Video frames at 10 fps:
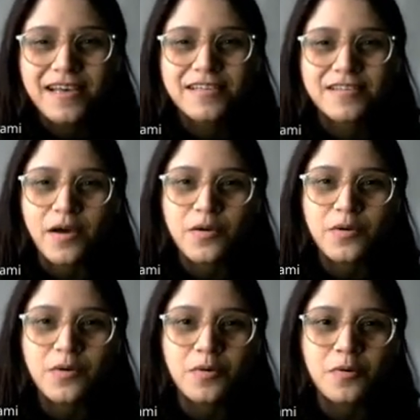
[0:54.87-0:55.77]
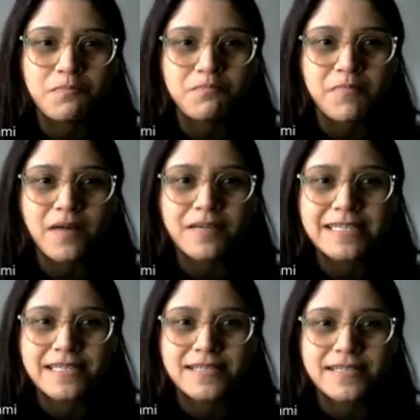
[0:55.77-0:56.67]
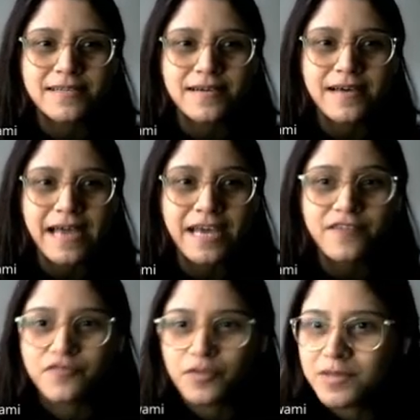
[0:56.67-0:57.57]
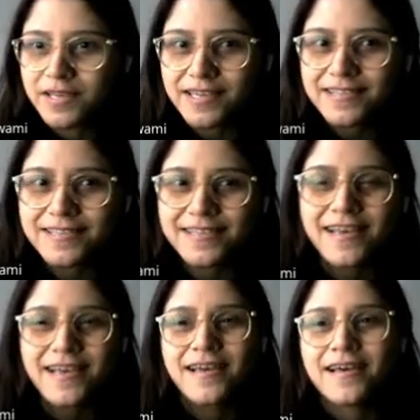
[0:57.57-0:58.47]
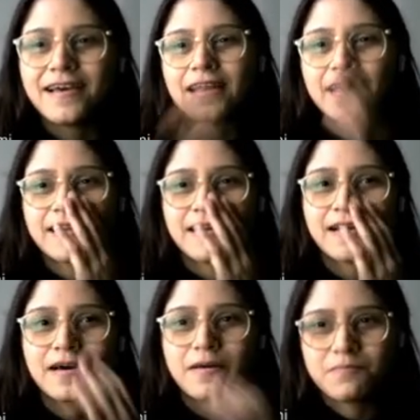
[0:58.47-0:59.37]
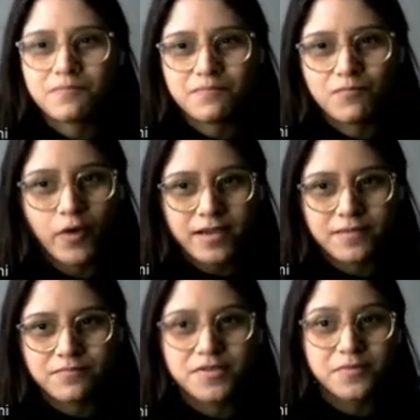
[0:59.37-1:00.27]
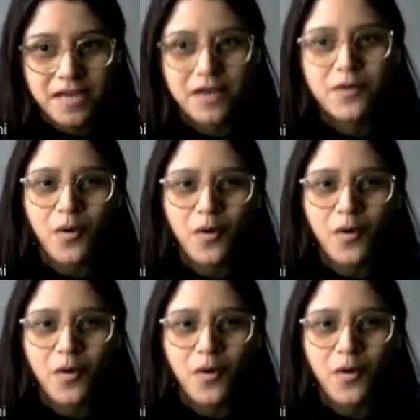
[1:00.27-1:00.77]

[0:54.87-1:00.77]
So I will just add a few things like my subscriber